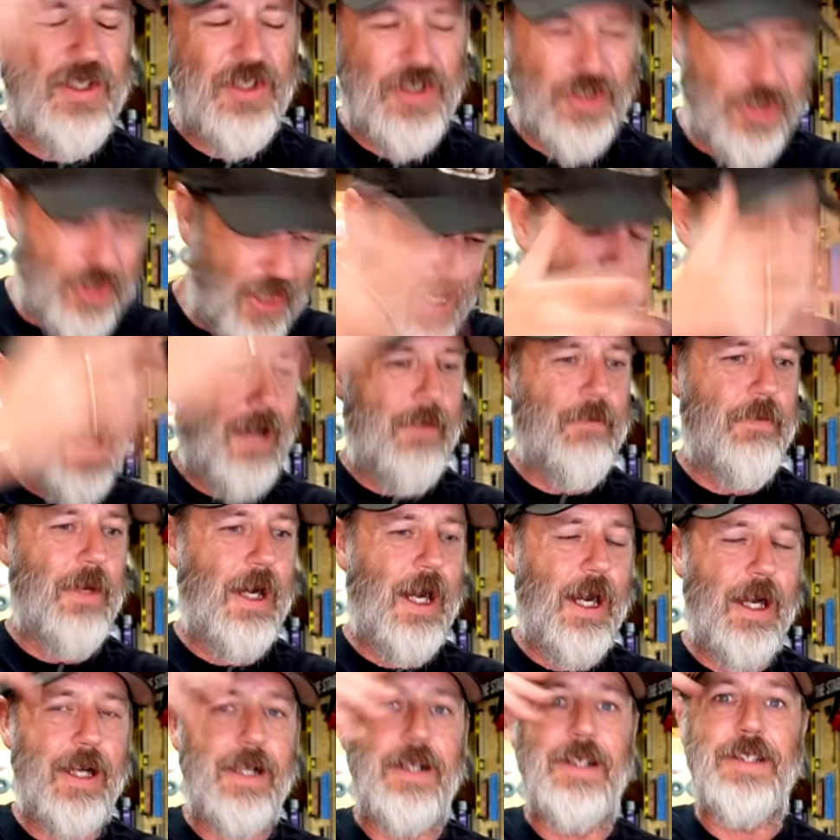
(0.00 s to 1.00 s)
Shut up,
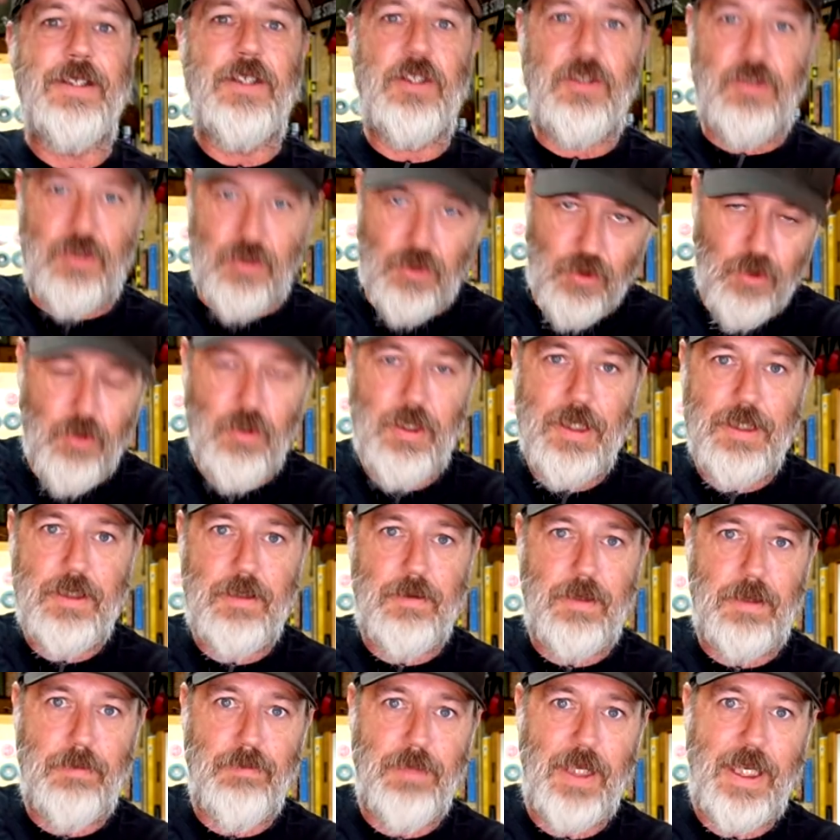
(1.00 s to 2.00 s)
Mark, let's do
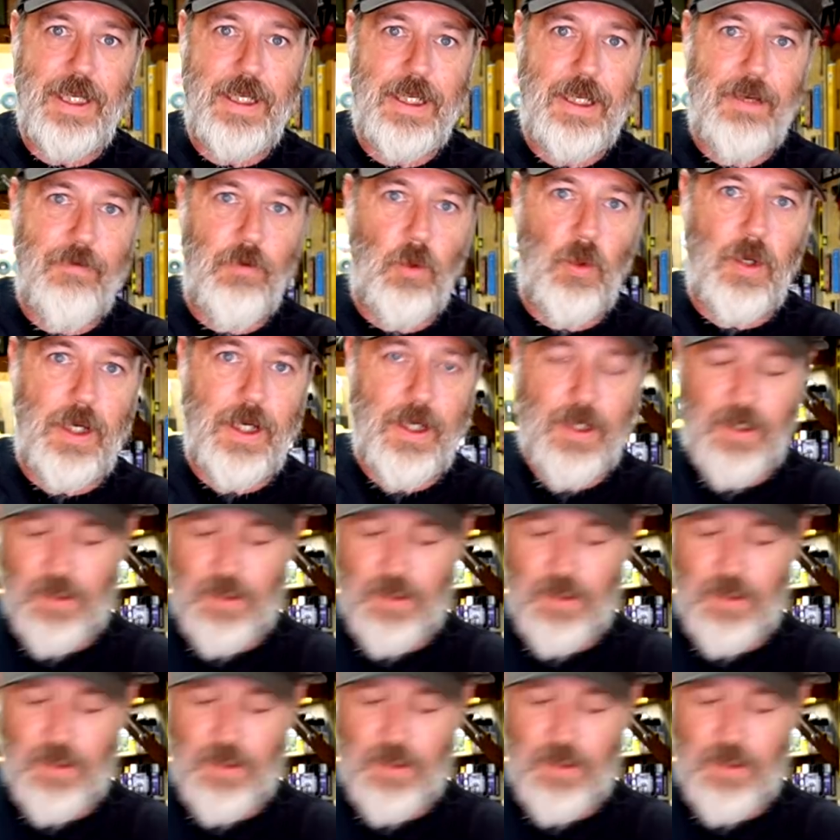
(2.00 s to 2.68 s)
this bloody giveaway.